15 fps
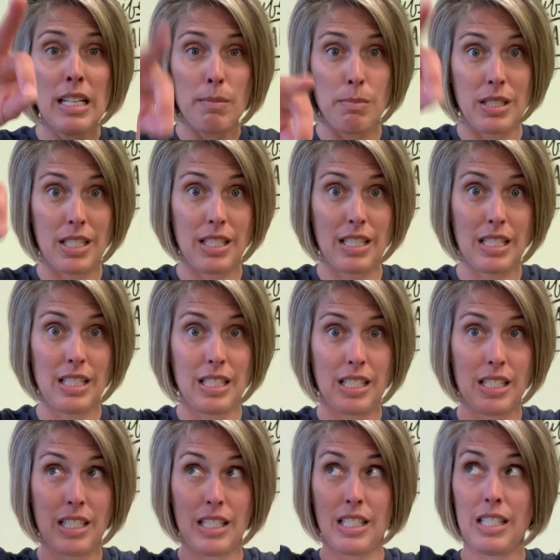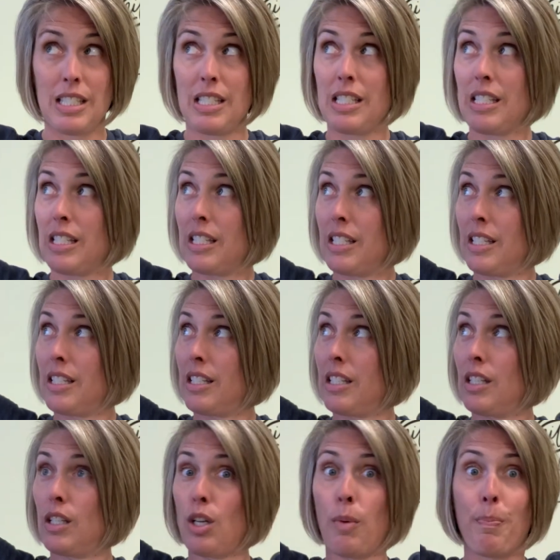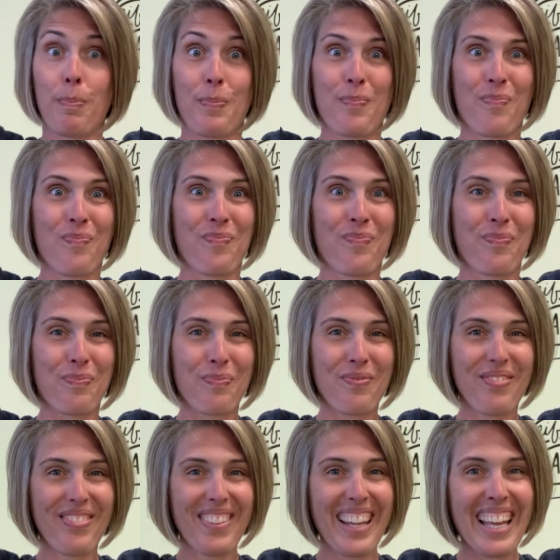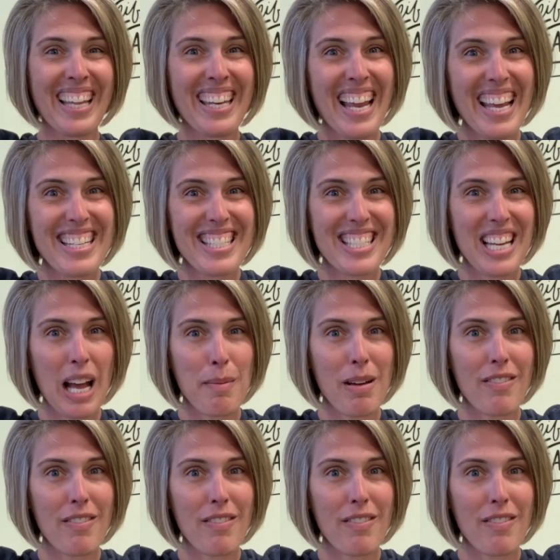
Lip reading: Bzzz. Nice job,